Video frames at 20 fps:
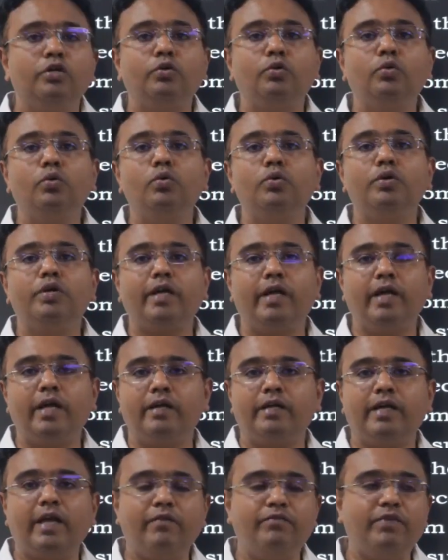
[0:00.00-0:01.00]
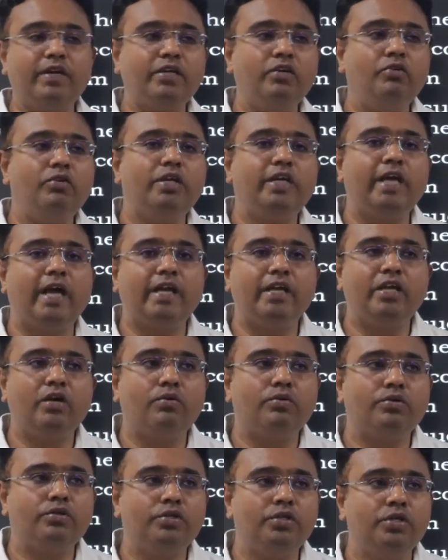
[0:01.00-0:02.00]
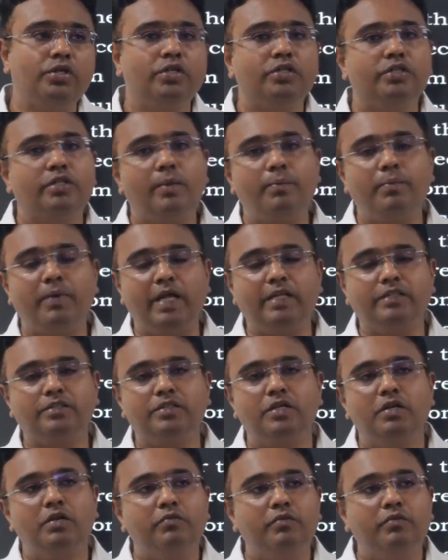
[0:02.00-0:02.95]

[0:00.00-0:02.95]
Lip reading: to effectively carry out the plans,